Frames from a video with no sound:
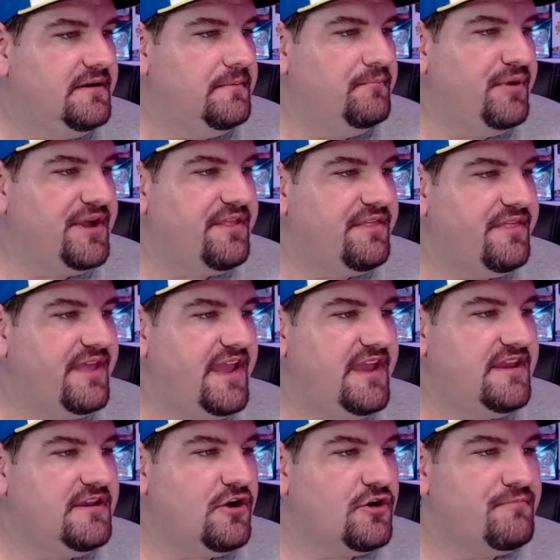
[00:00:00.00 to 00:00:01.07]
but
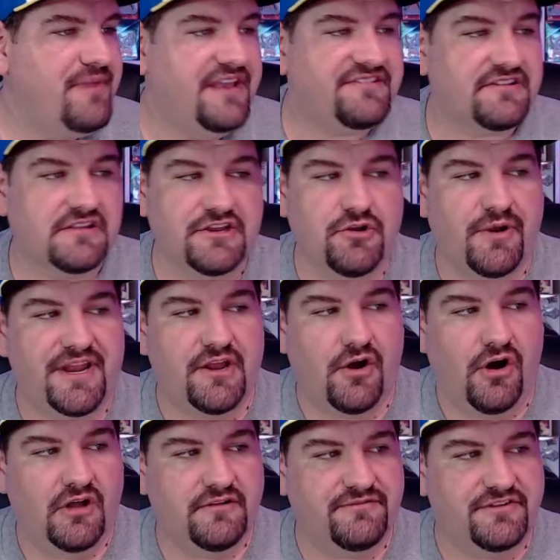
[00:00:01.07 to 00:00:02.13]
they are basically grading
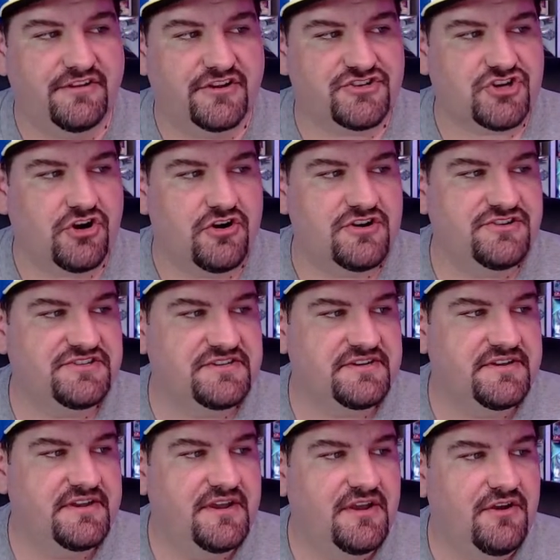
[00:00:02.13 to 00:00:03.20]
all of the Dutch cards.
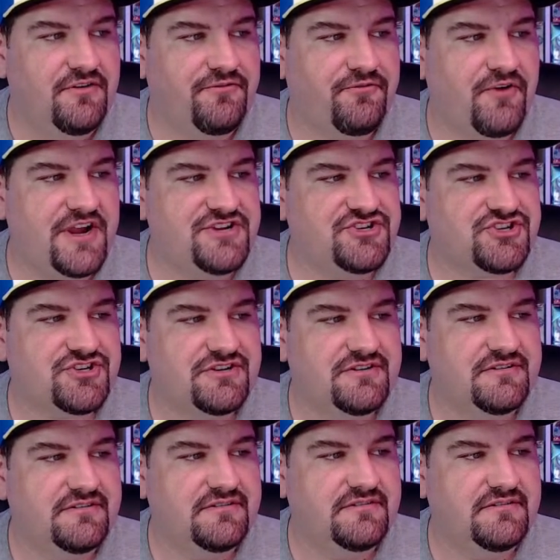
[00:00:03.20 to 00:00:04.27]
French,
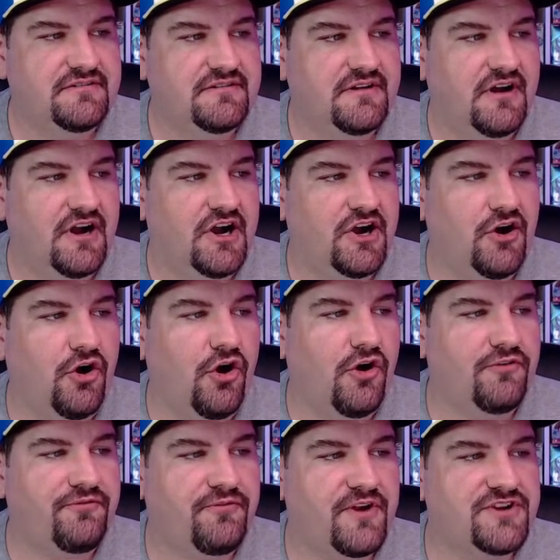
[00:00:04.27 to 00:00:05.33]
all
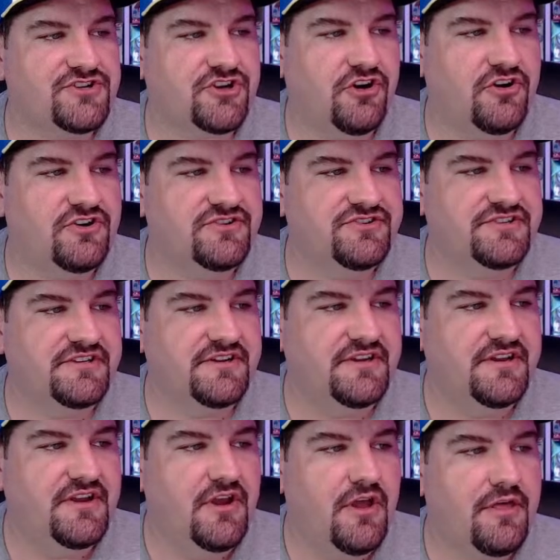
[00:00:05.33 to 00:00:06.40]
French cards
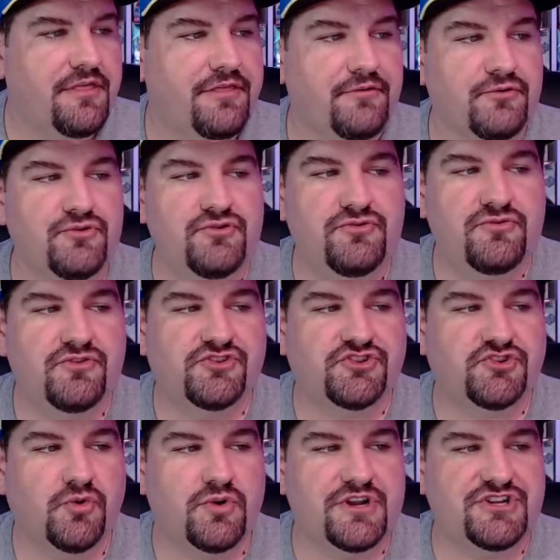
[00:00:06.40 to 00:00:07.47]
through
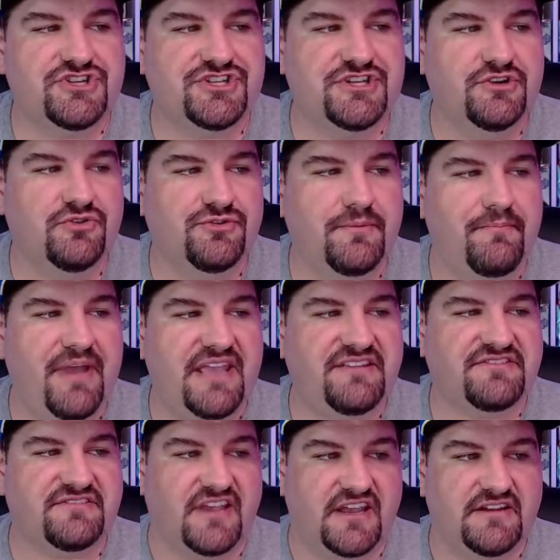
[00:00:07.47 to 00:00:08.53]
Sword and Shield base
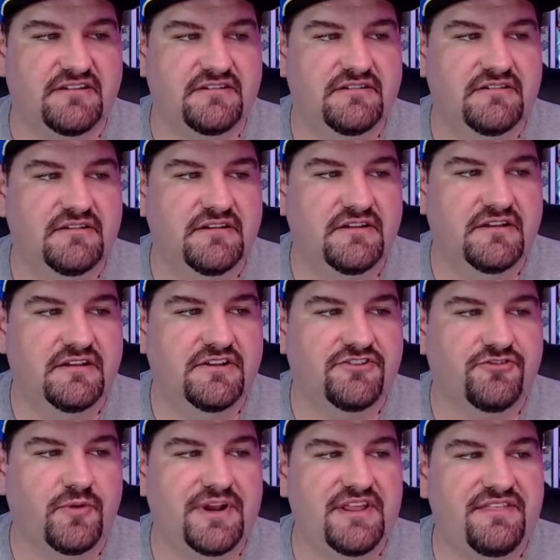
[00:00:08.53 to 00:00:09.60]
set.
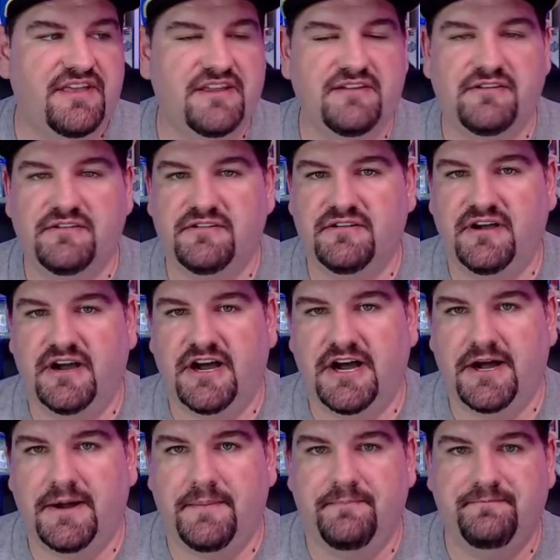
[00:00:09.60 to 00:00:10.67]
So anything
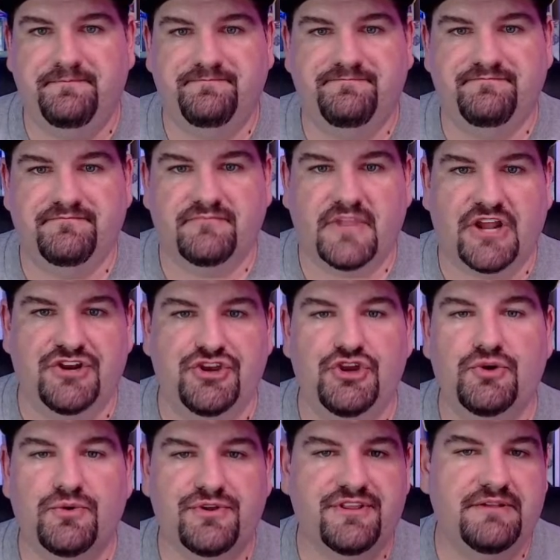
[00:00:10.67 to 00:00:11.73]

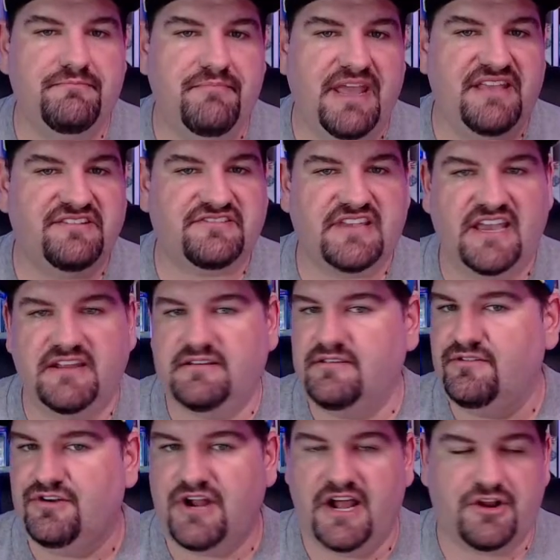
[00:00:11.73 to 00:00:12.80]
newer than base set,
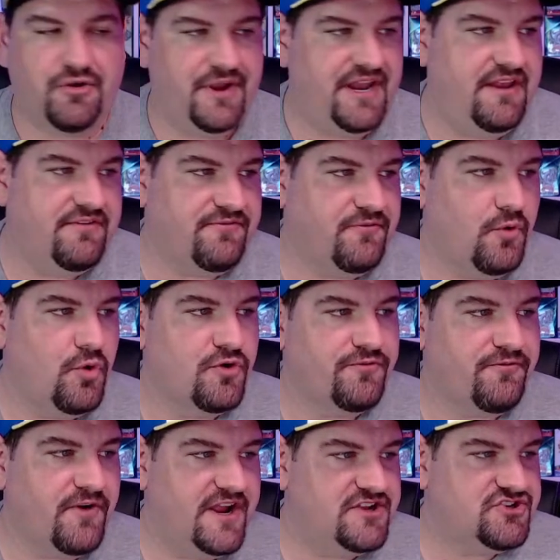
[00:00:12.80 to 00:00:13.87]
they're not grading for
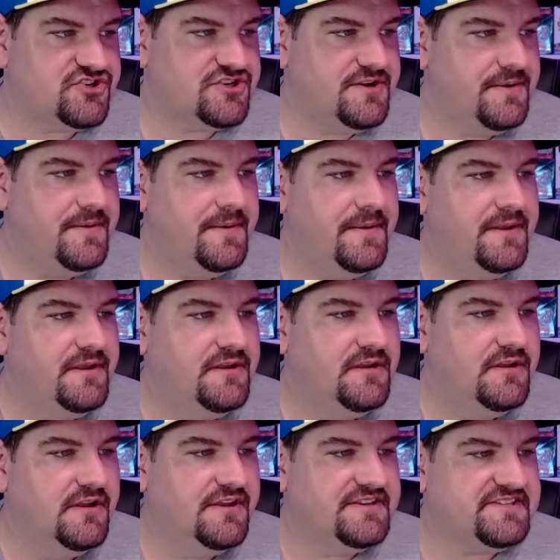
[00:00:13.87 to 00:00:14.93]
French.
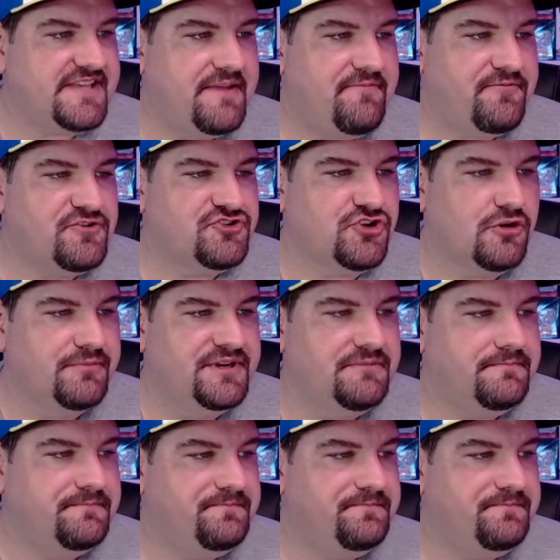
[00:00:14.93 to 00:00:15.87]
Same for German.